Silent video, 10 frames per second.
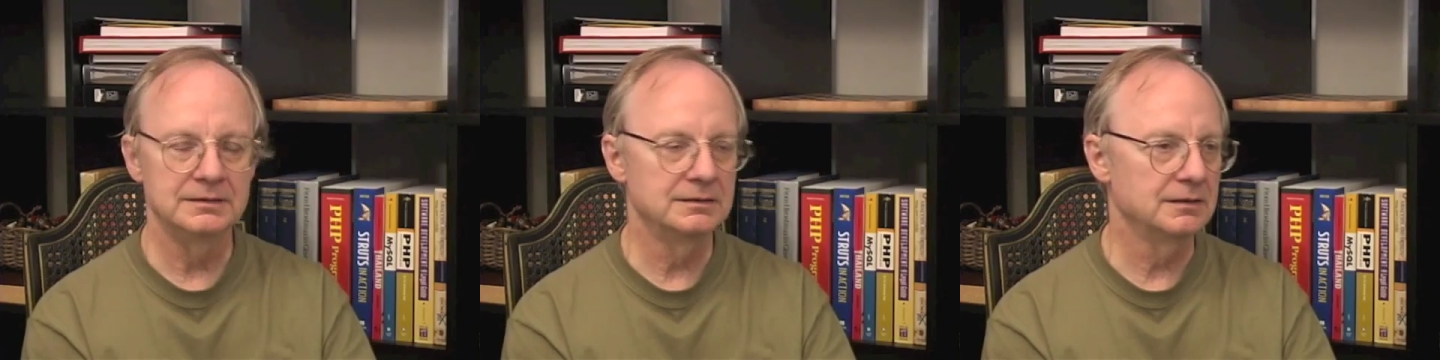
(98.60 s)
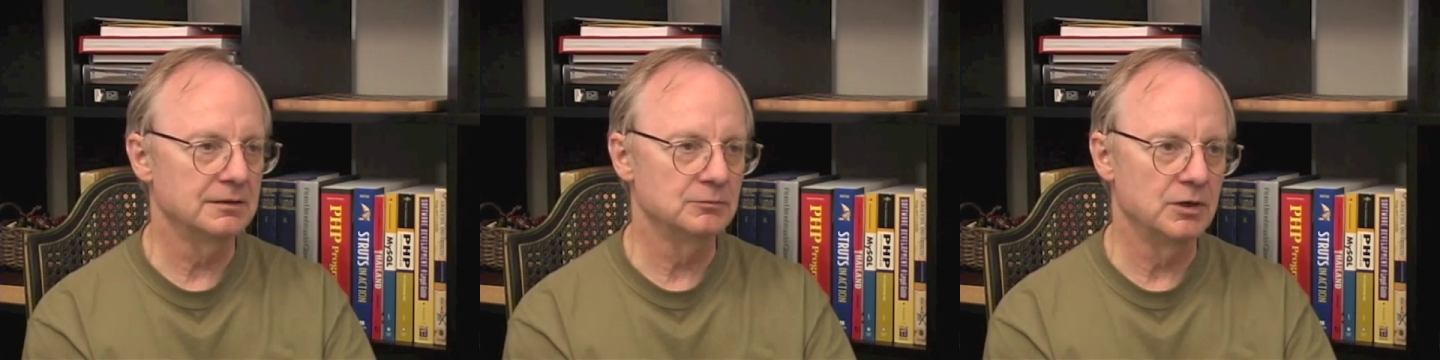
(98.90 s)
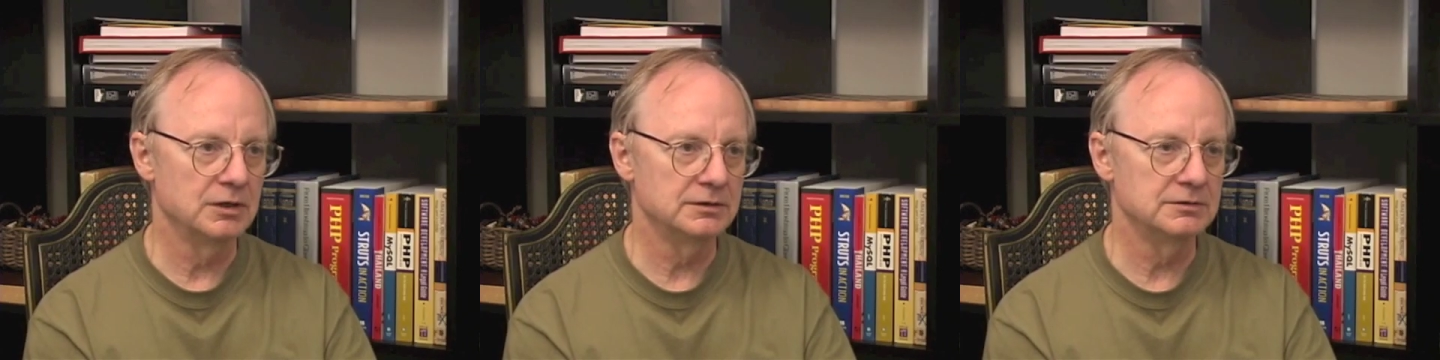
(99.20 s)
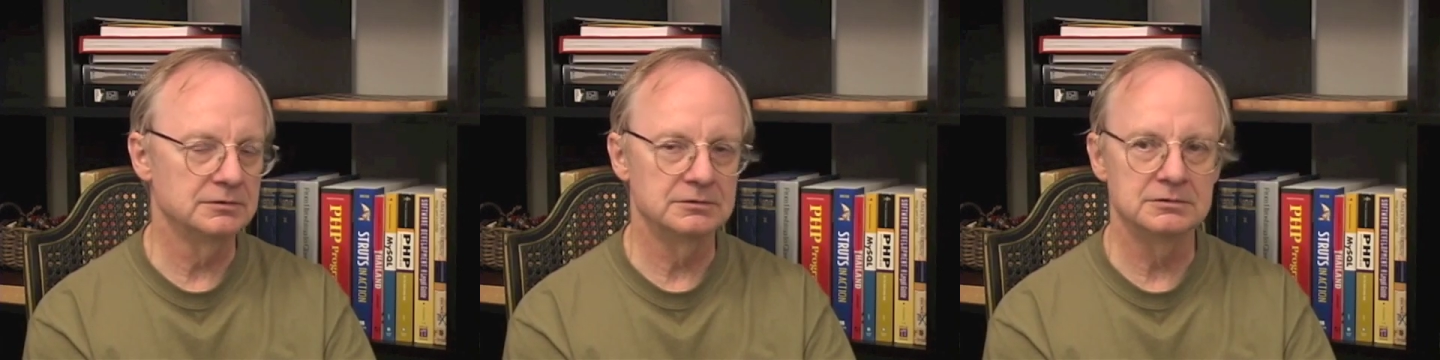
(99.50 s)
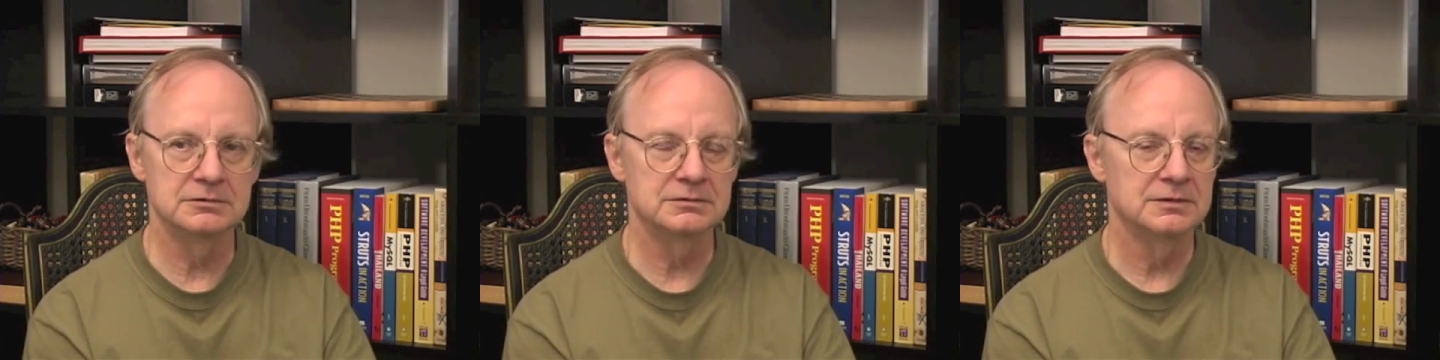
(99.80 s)
did not want
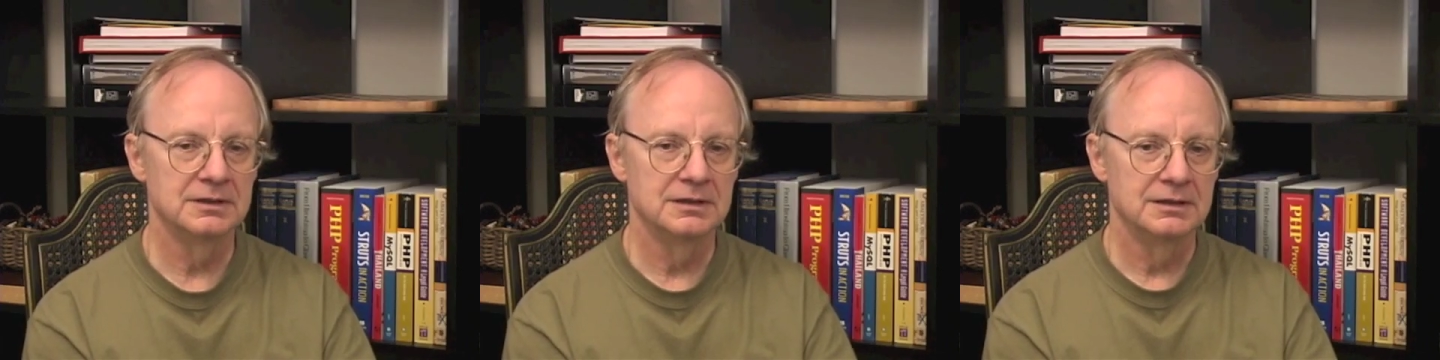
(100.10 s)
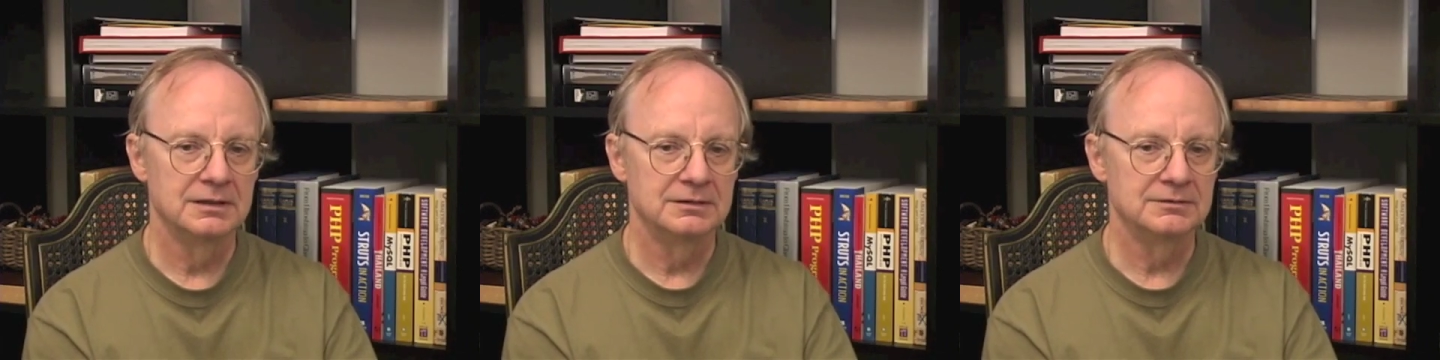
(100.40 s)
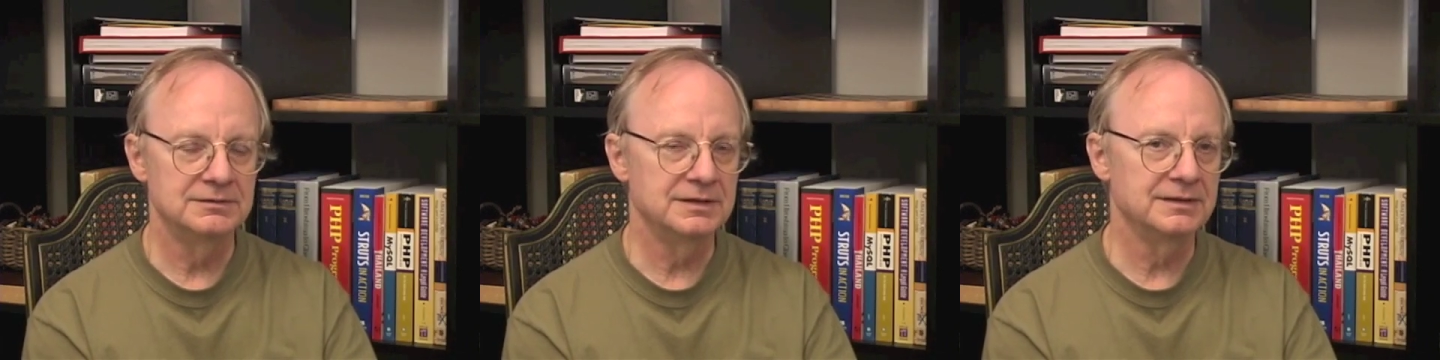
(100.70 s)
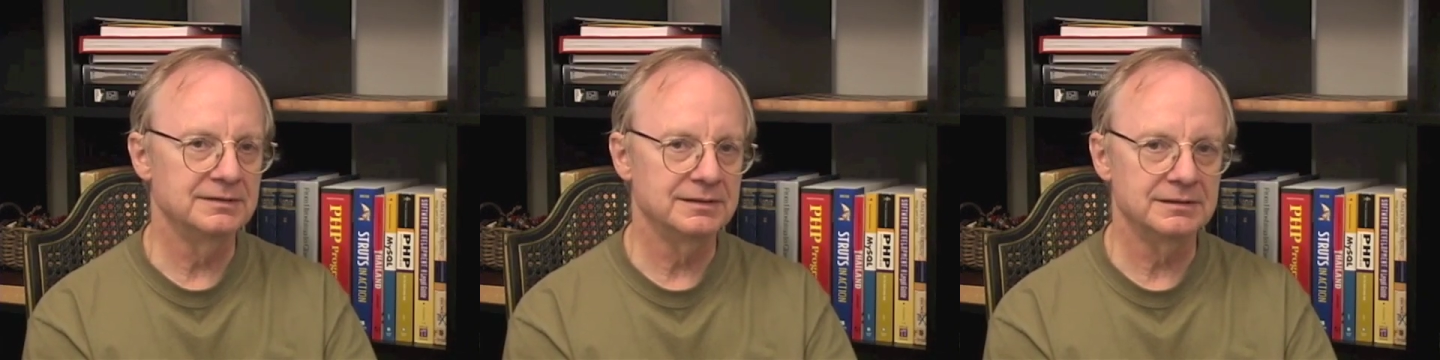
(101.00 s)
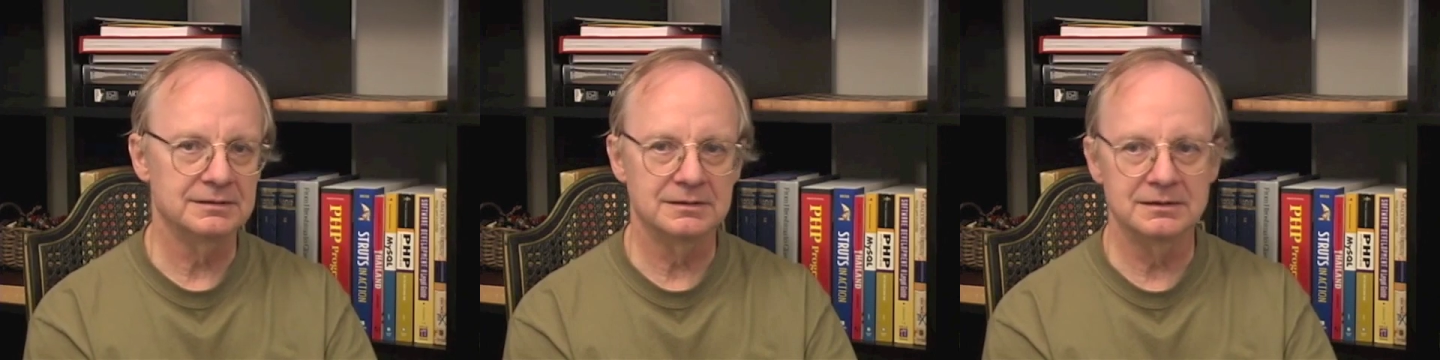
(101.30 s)
to stay
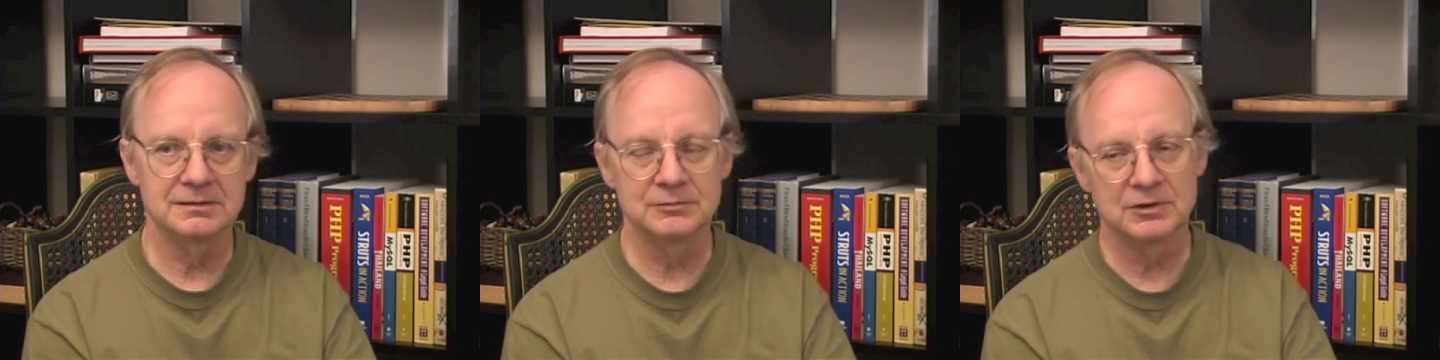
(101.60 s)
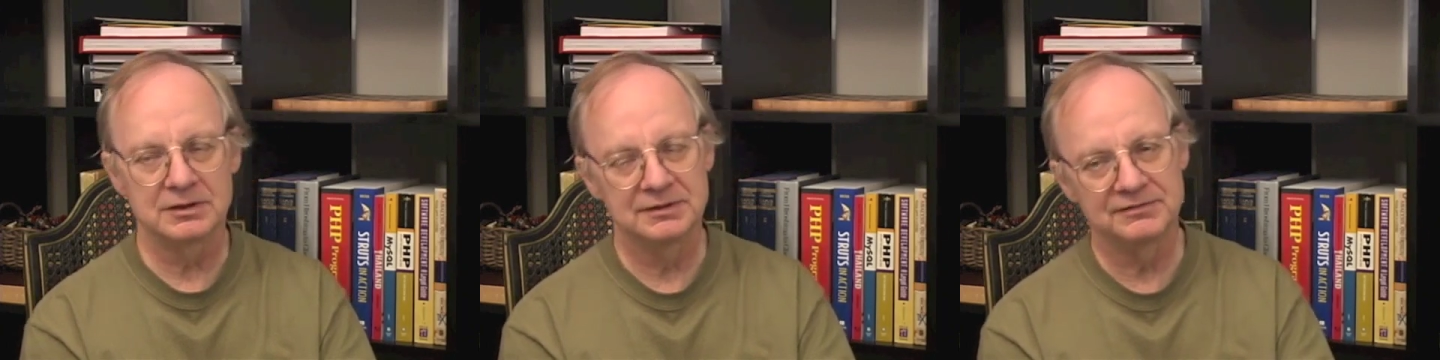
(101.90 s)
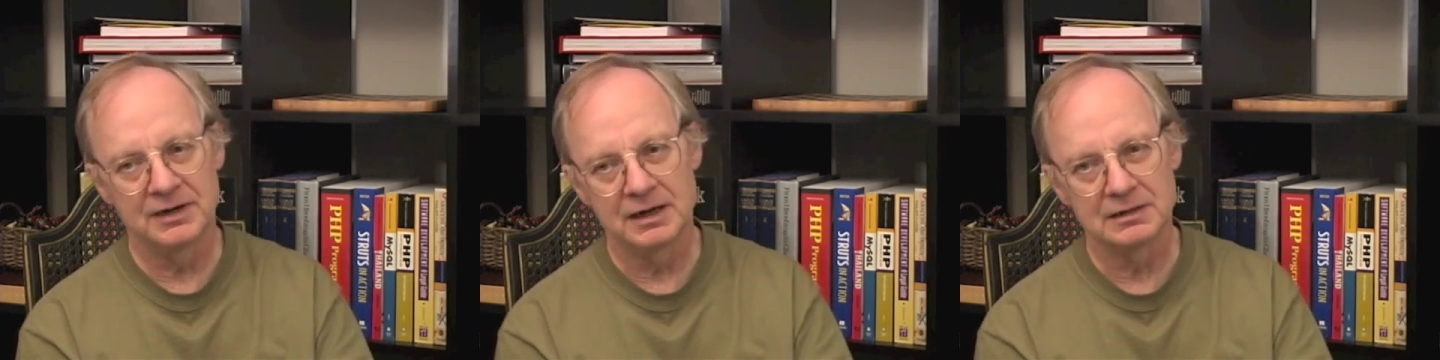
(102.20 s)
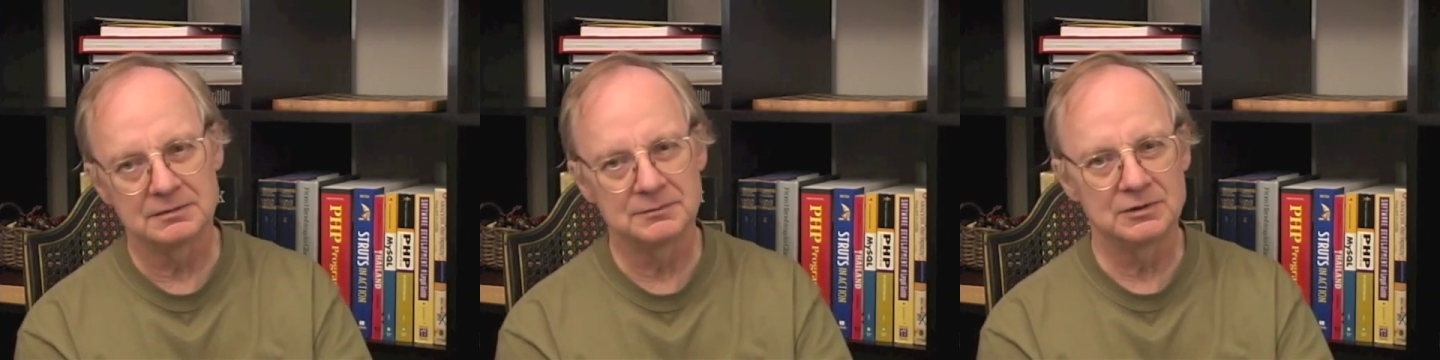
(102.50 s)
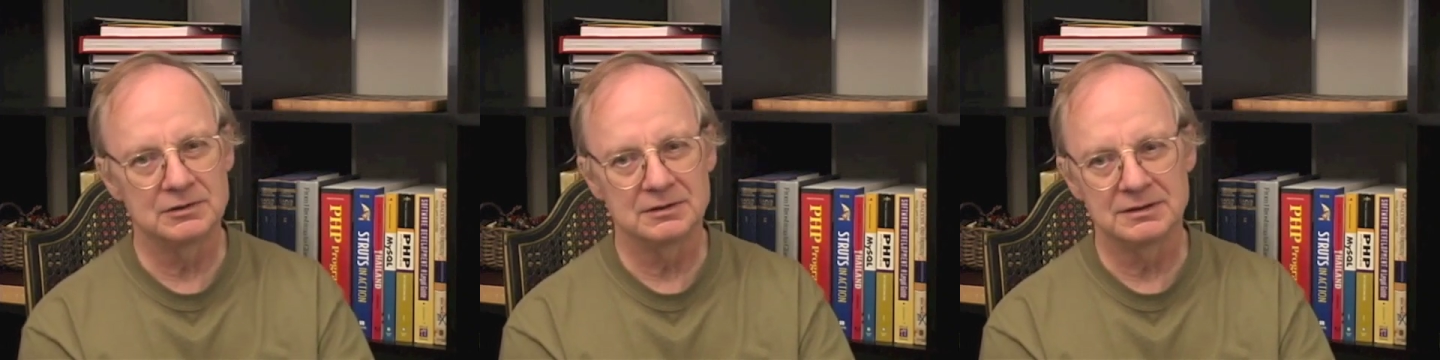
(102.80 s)
there and work on a farm
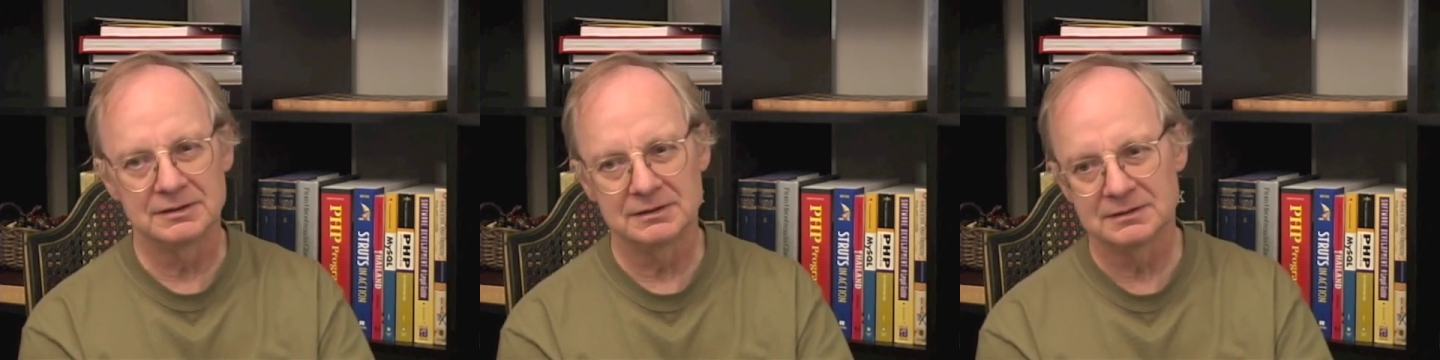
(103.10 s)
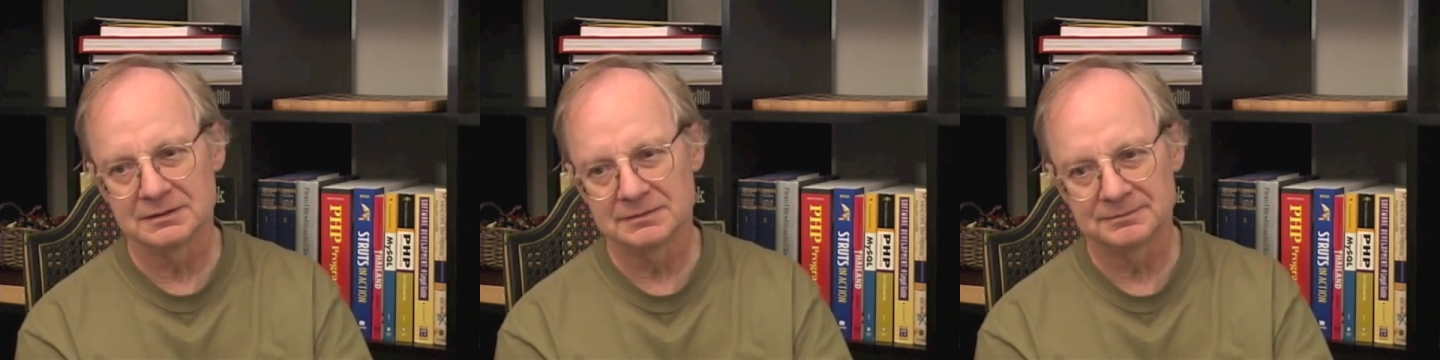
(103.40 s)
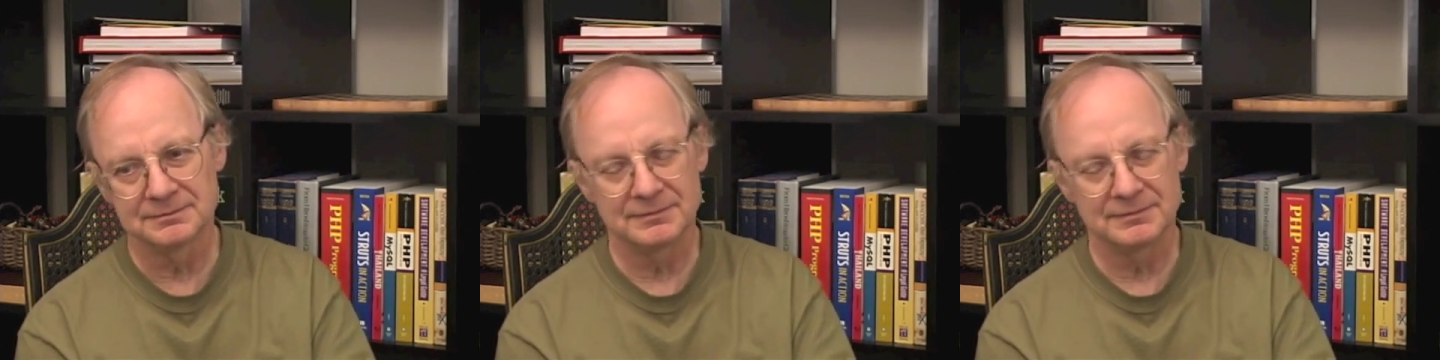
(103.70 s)
or in a